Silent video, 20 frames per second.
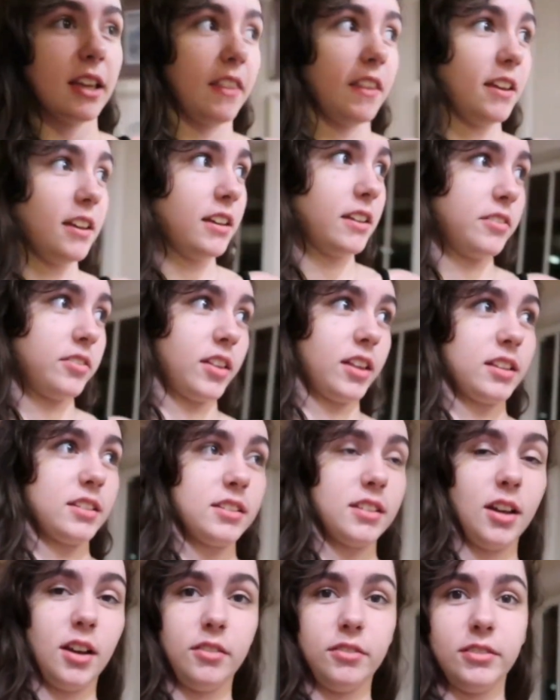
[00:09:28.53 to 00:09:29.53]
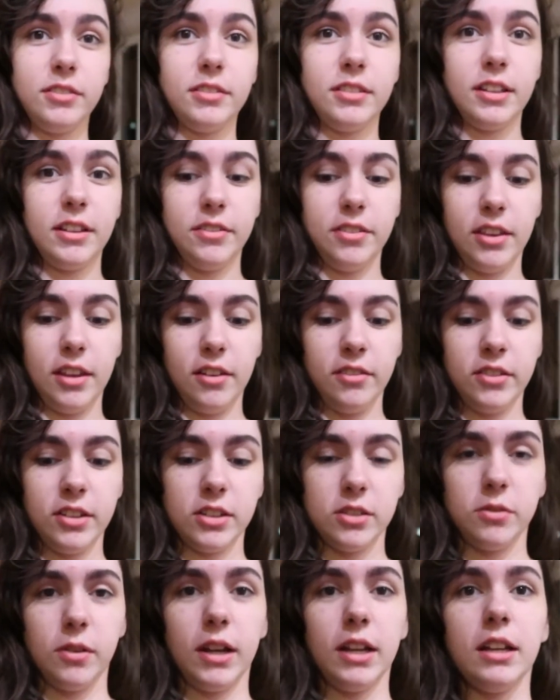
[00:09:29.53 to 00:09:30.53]
I think, if that if the oven
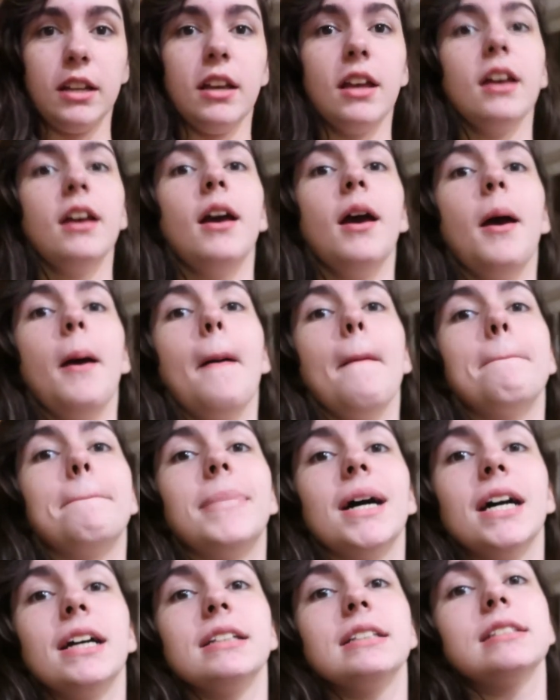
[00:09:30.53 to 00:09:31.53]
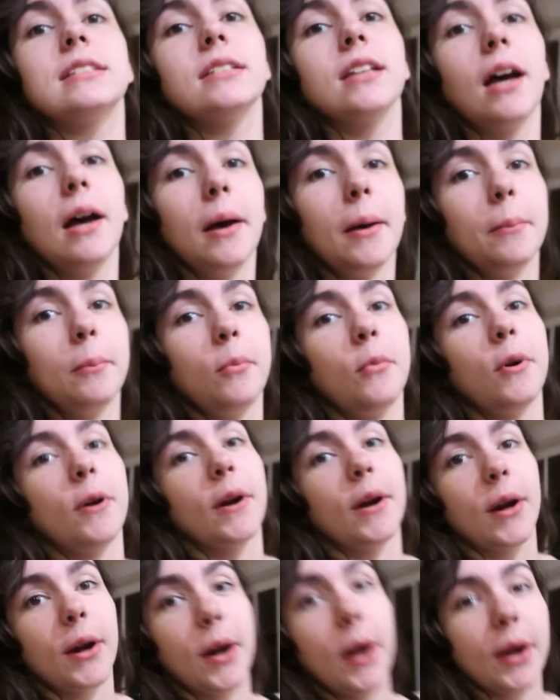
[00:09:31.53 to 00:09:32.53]
is right but um,
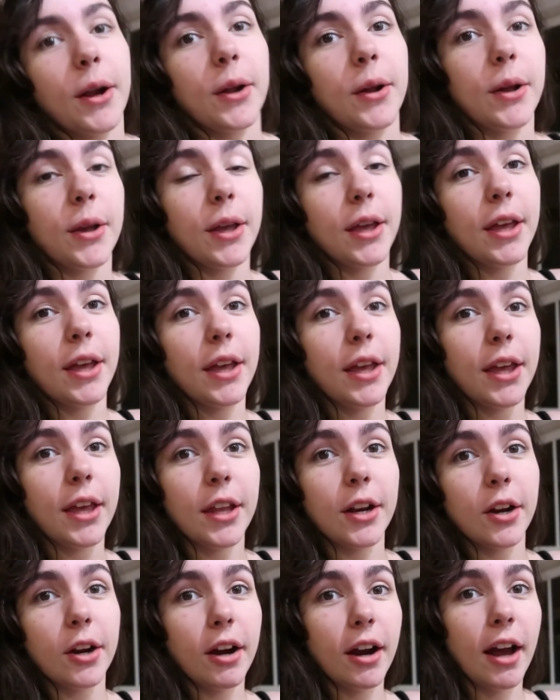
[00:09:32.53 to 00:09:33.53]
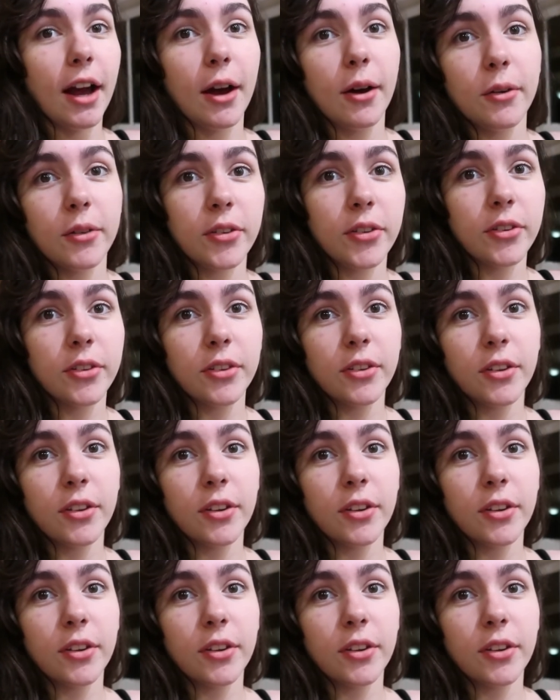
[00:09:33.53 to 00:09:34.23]
we're in our house.